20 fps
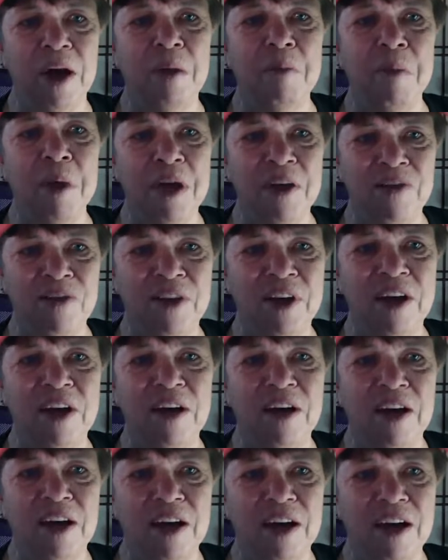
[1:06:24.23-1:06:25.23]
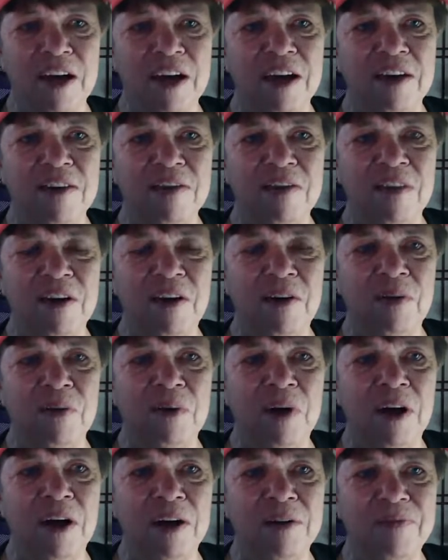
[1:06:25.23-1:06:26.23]
amazing, and
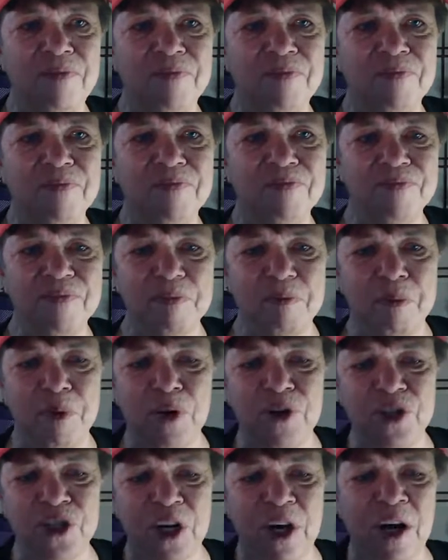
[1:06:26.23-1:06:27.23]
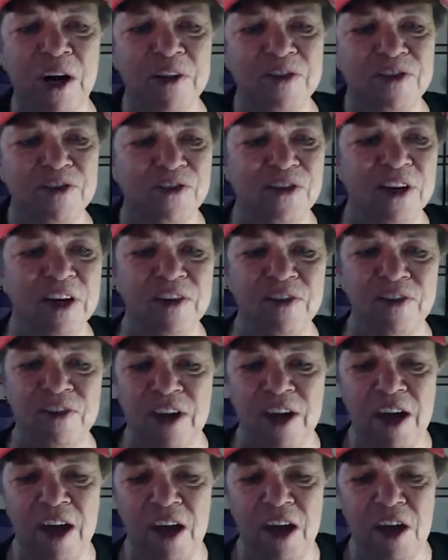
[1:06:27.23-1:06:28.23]
they're pull at your heartstrings.
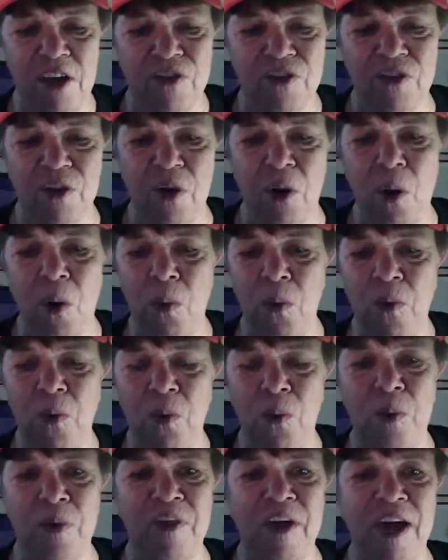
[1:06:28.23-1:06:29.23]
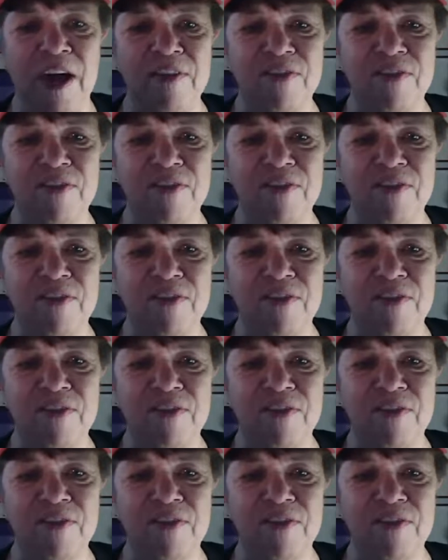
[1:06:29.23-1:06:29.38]
So, with that